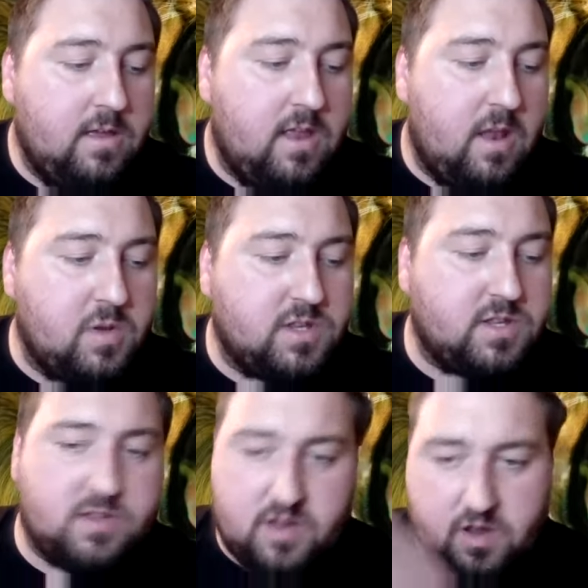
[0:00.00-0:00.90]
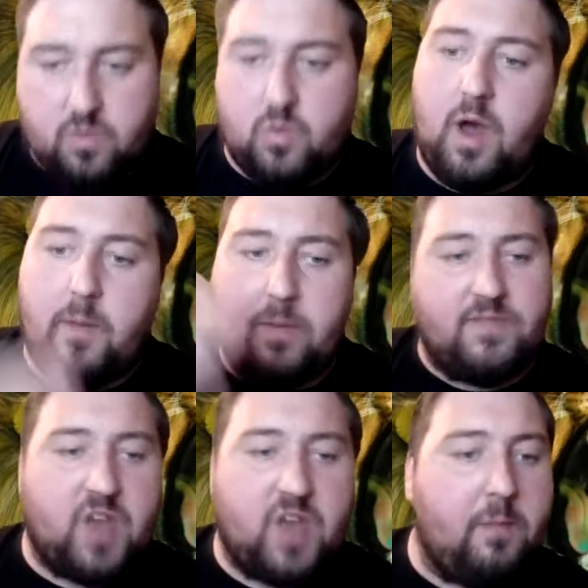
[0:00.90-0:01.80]
there was quite a bit
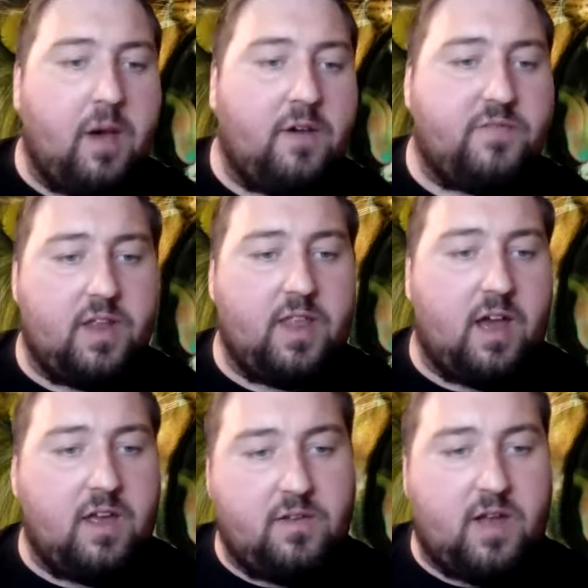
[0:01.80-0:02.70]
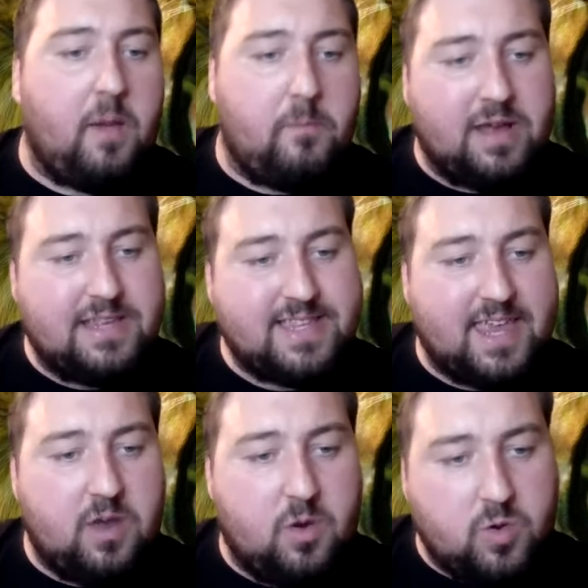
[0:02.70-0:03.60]
of time after that I upped my
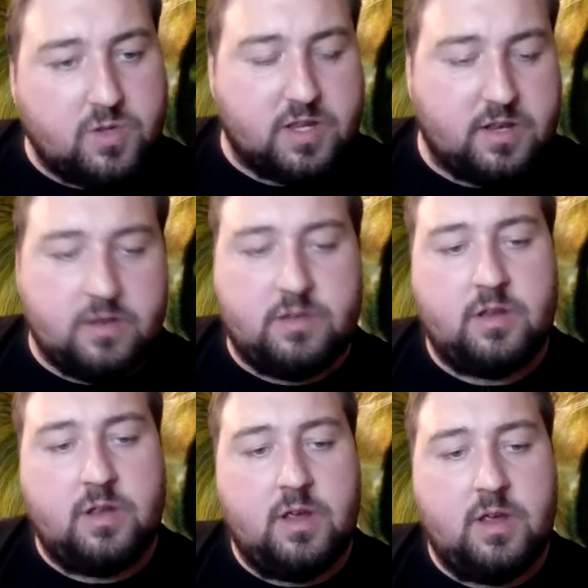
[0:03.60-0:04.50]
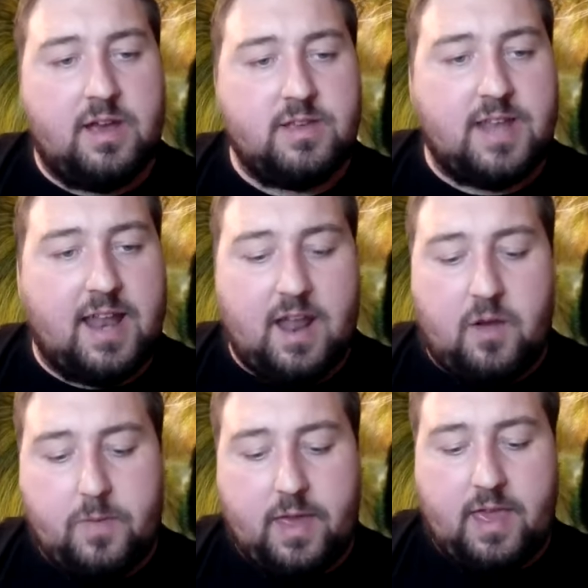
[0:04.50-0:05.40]
skills and as an
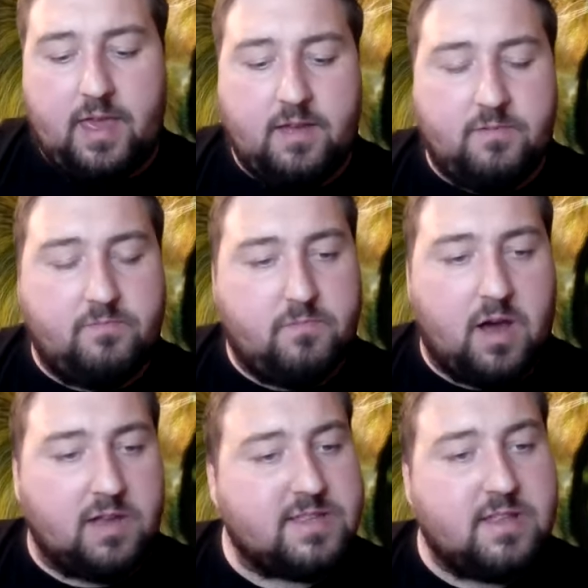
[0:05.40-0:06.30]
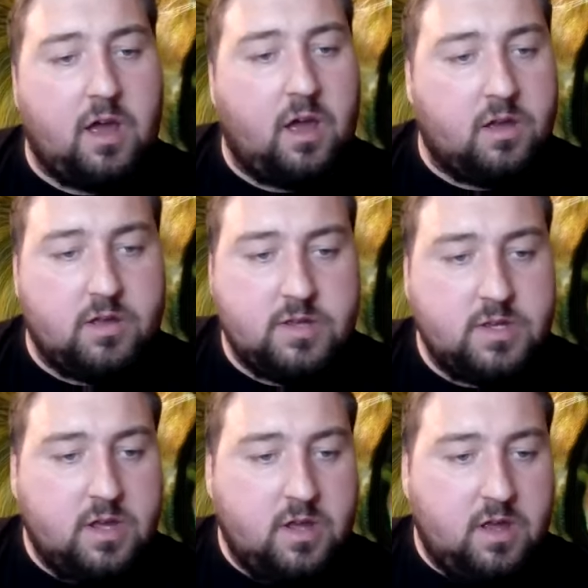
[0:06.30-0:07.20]
NLP master
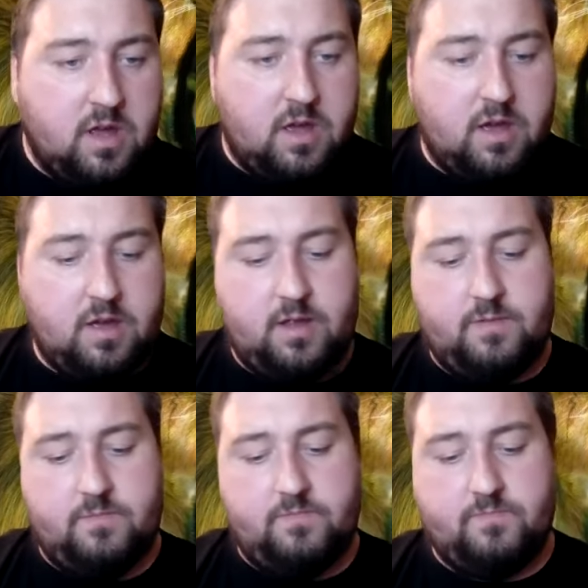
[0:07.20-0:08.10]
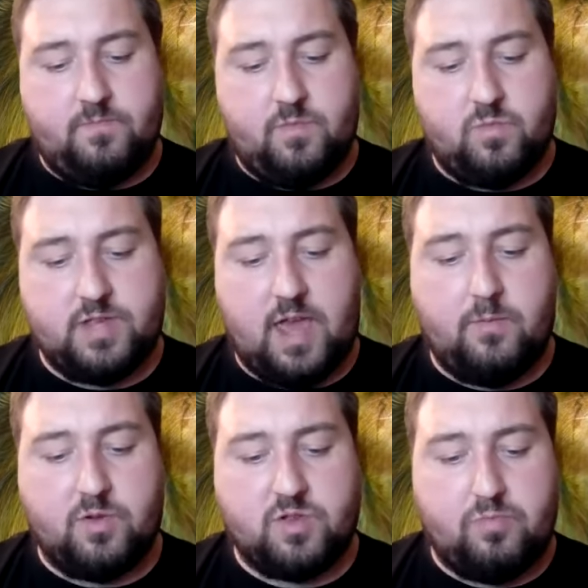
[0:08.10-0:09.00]
um, was
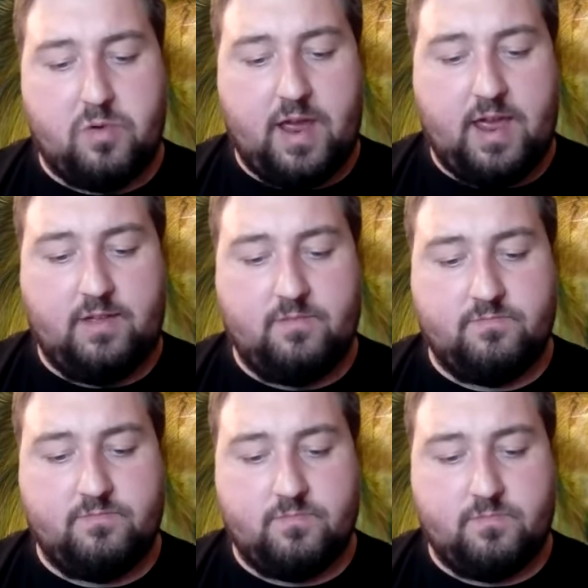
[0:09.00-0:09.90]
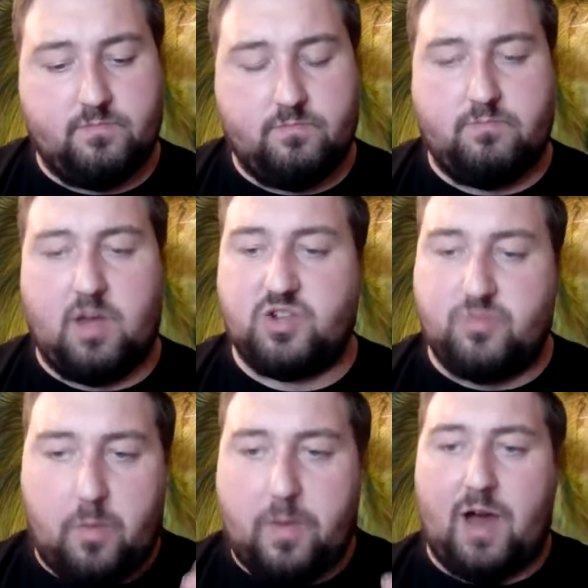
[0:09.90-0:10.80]
able to bring much
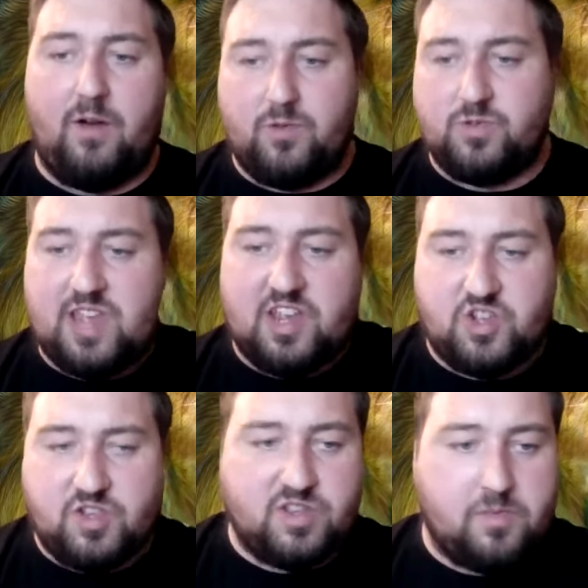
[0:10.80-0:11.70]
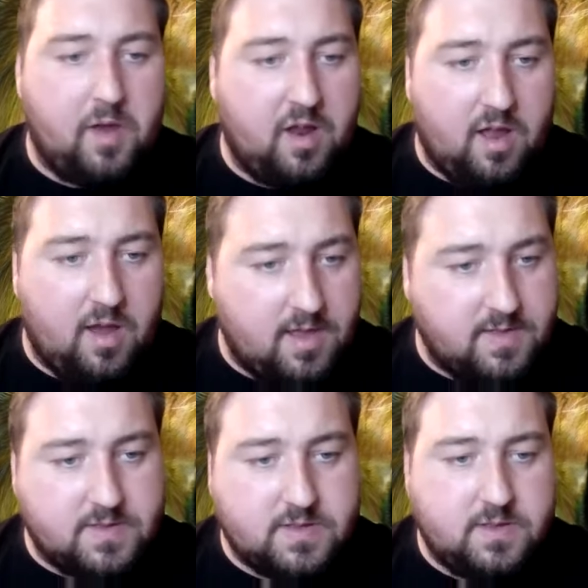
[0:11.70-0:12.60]
more powerful sessions to my
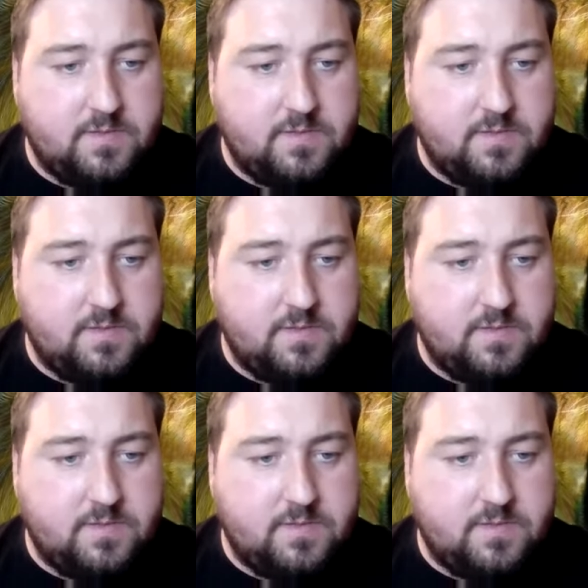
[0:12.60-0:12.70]
clients.